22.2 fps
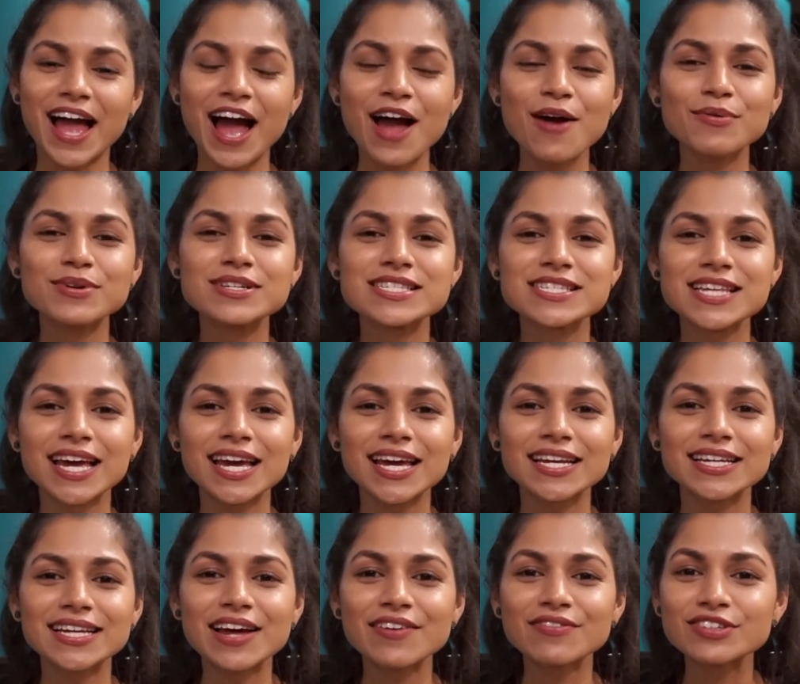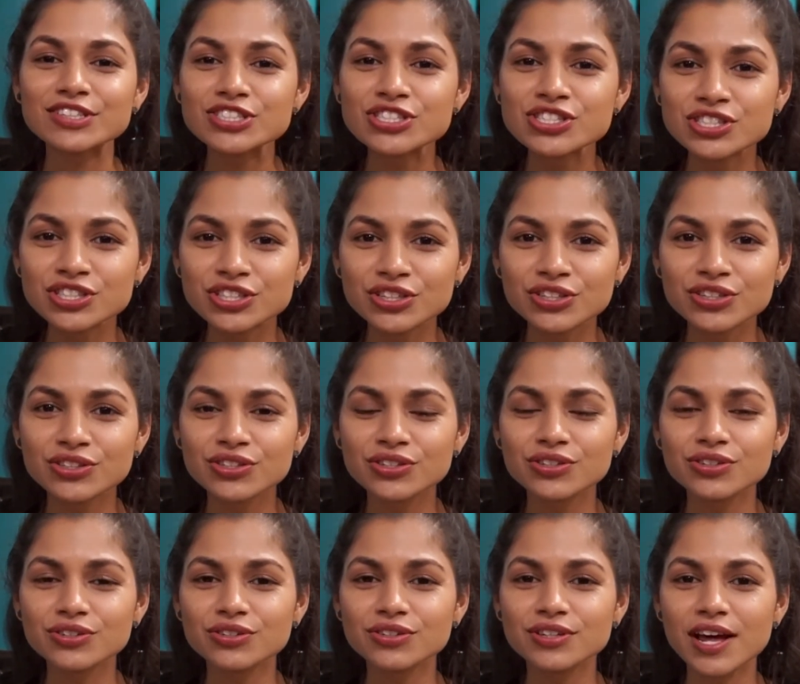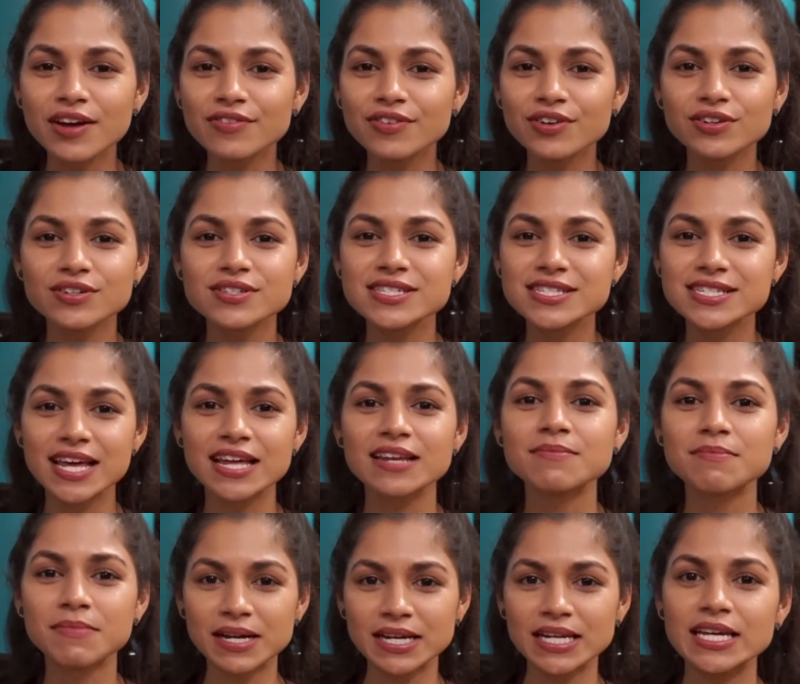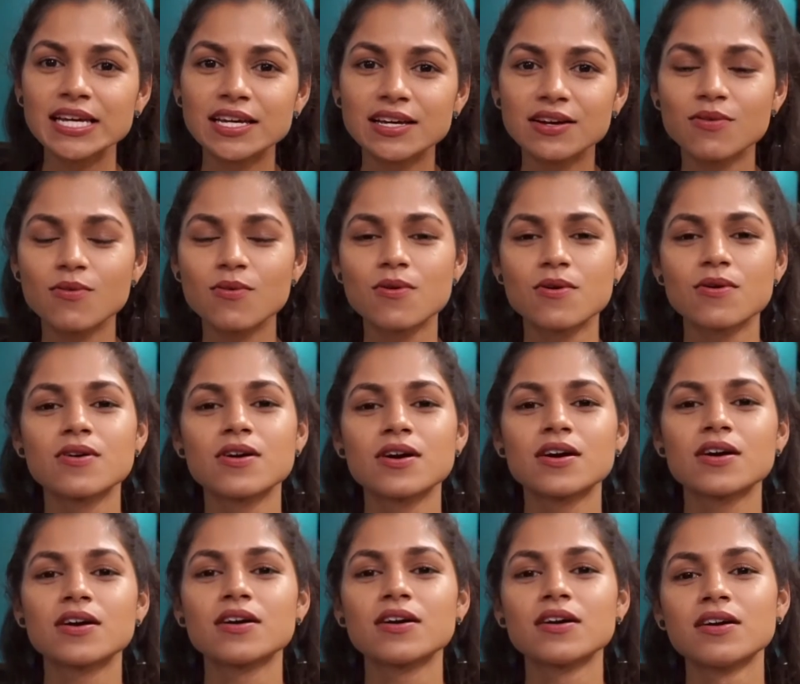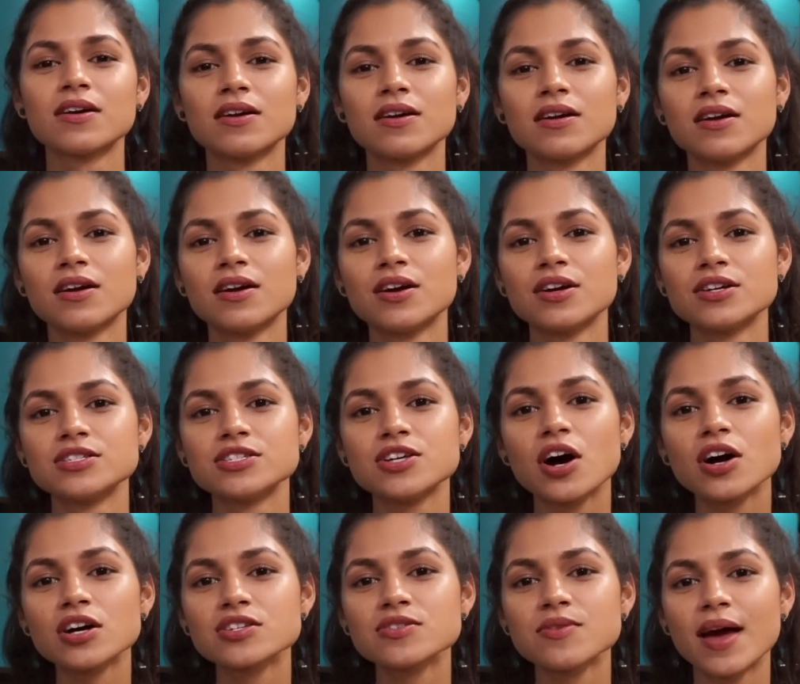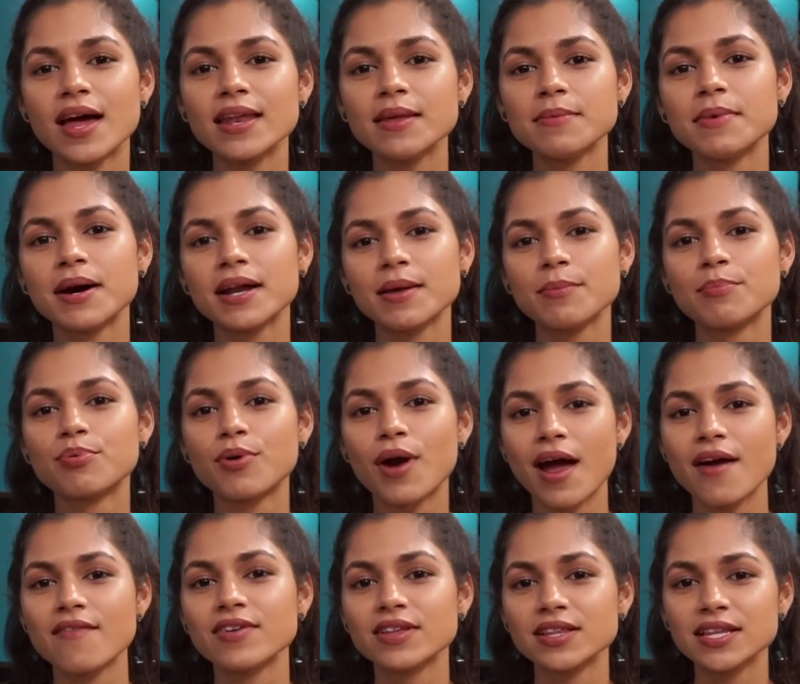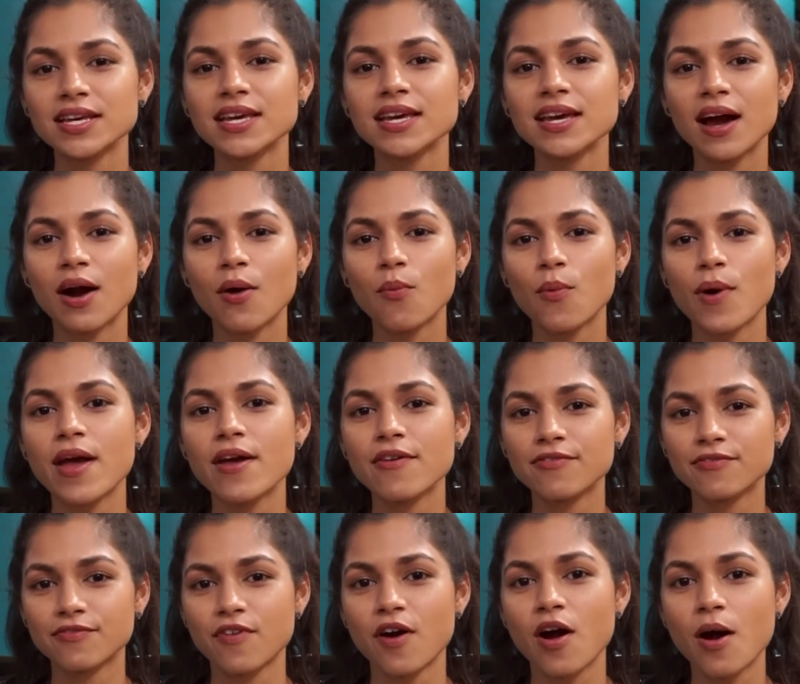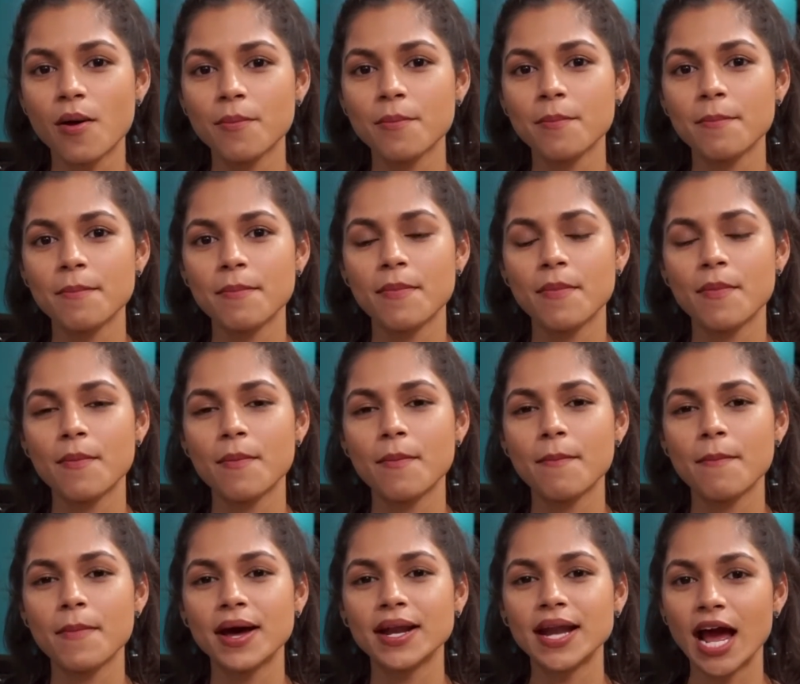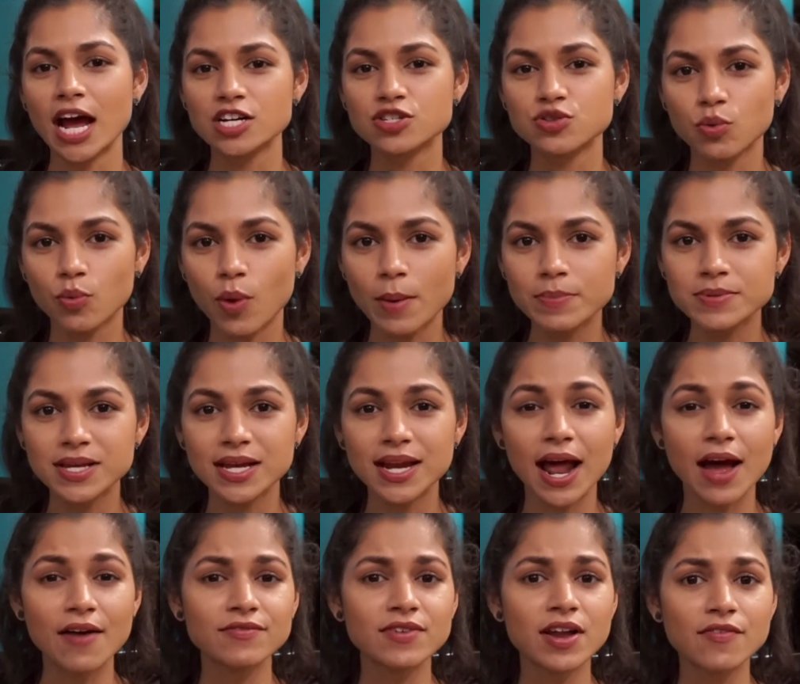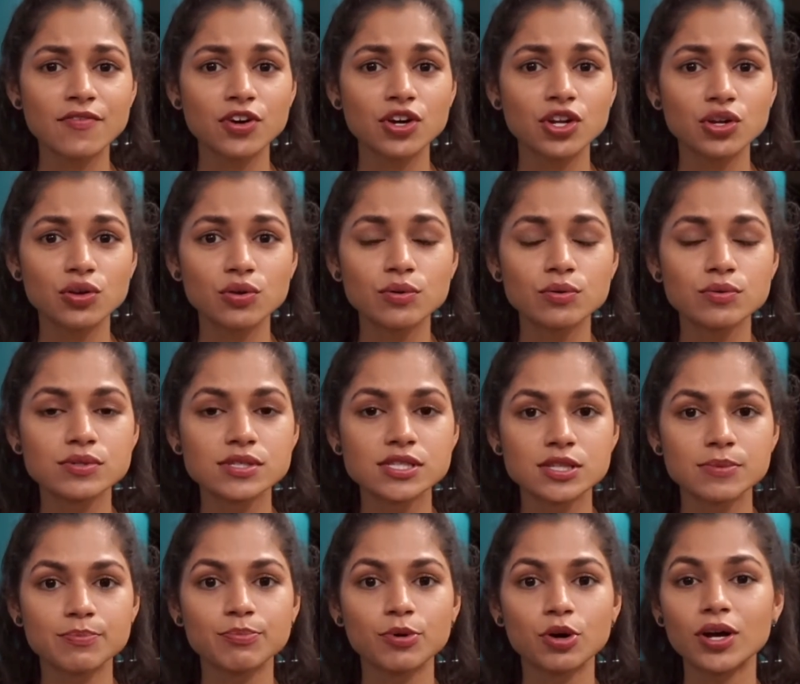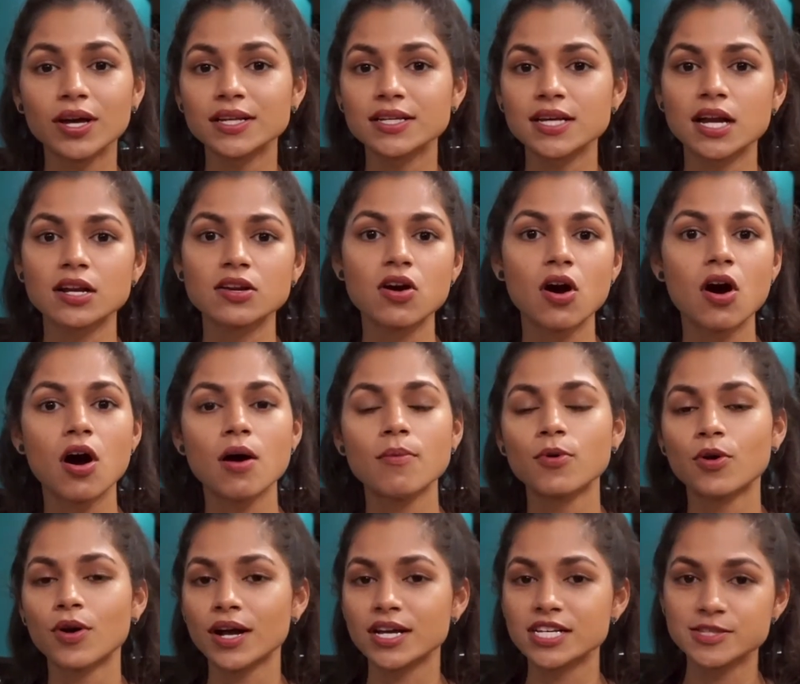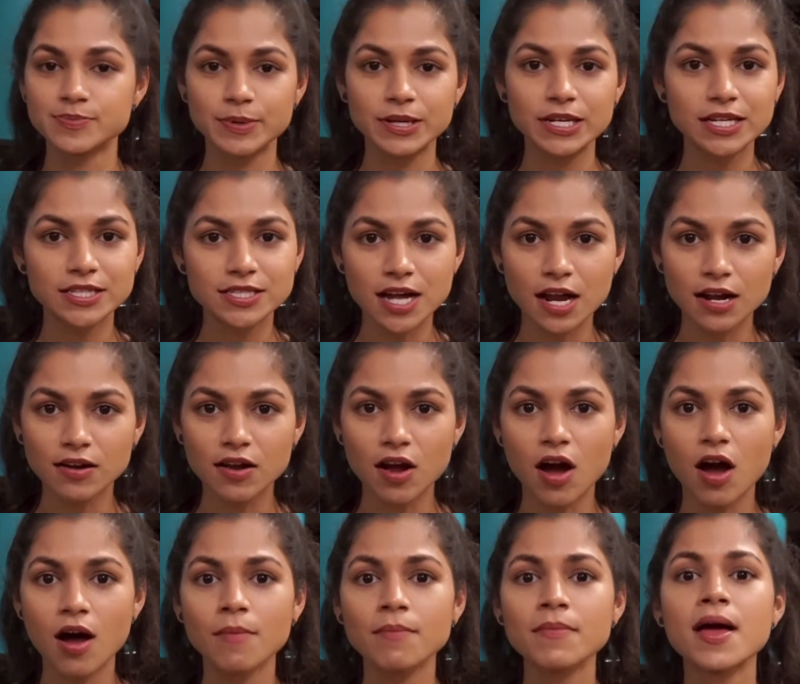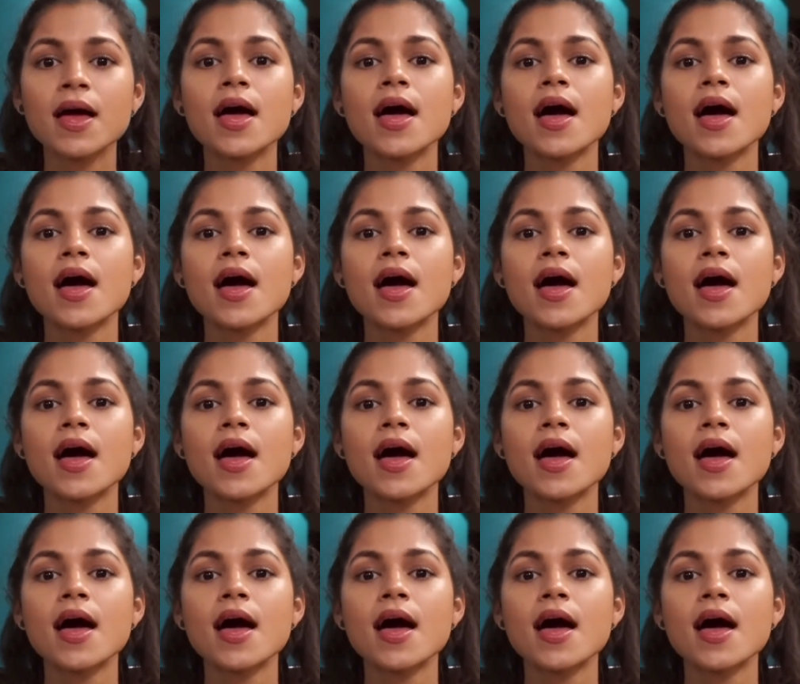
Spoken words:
I would say never send money or talk to anybody privately away from an actual website. I've never used booking.com or expedia.com.